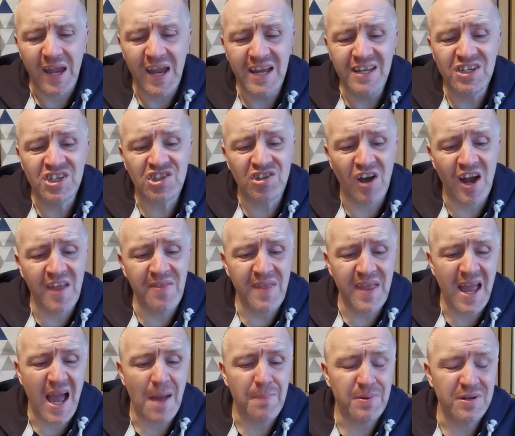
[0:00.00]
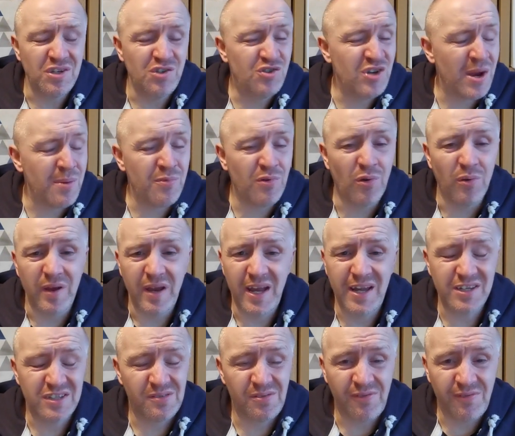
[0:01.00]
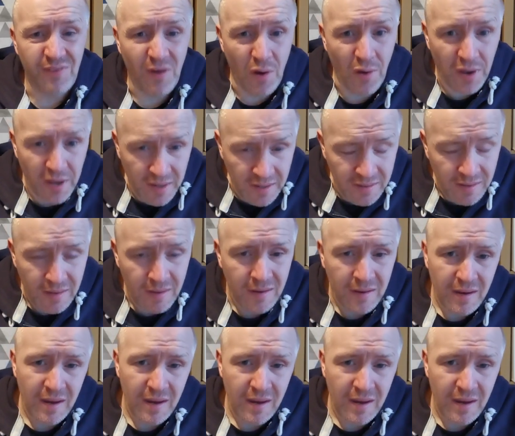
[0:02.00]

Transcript: inside the app in general, it's fine,